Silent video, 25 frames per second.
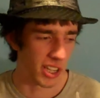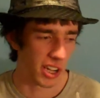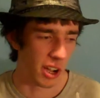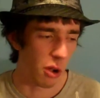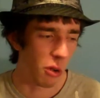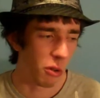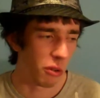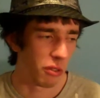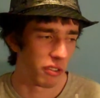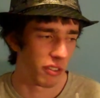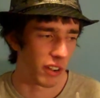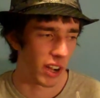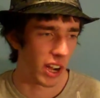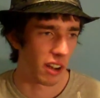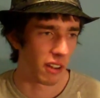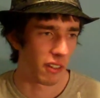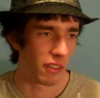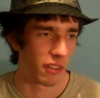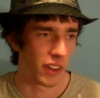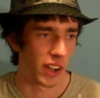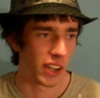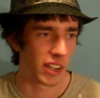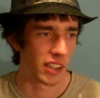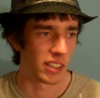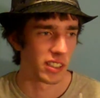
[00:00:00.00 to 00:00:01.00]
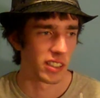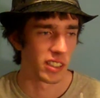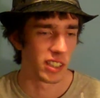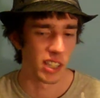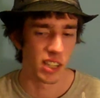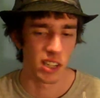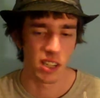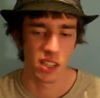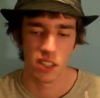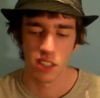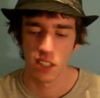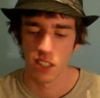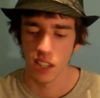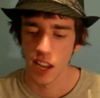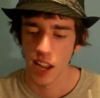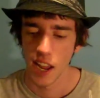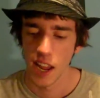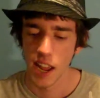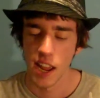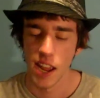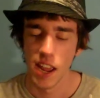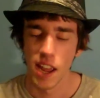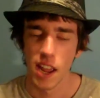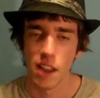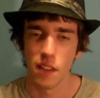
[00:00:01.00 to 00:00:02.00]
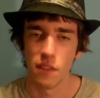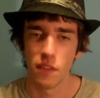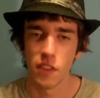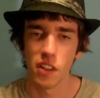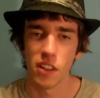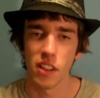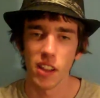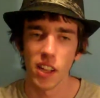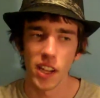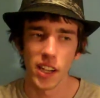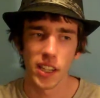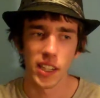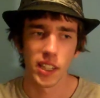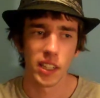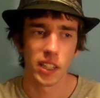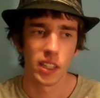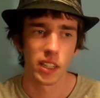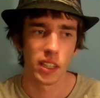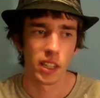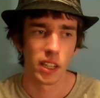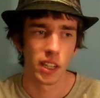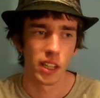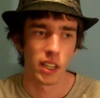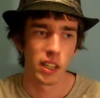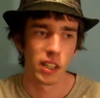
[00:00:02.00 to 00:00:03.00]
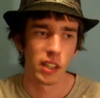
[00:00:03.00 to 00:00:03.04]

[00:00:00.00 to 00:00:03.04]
the old Final Fantasies, if you like,